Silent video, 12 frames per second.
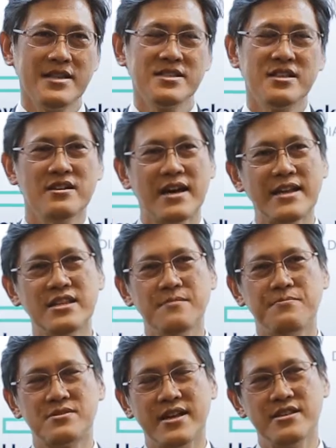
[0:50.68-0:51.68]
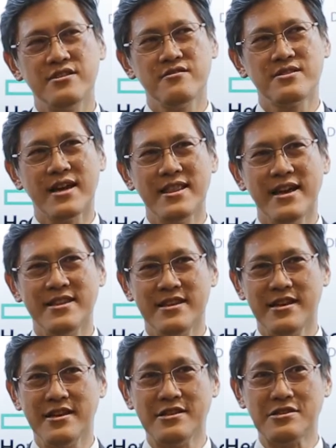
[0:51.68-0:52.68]
see that IT potential in
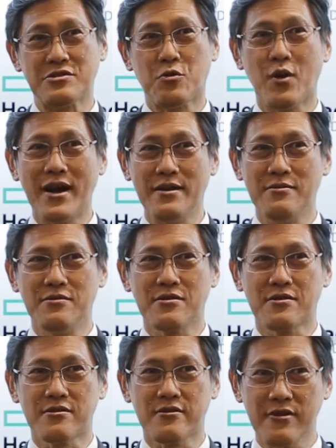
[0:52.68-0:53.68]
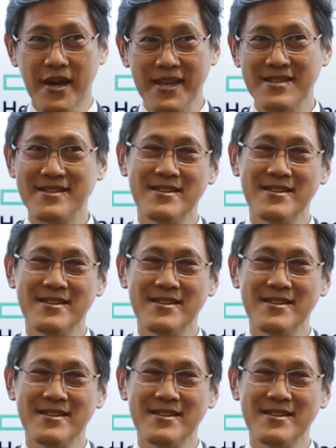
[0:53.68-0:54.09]
Thailand is quite great.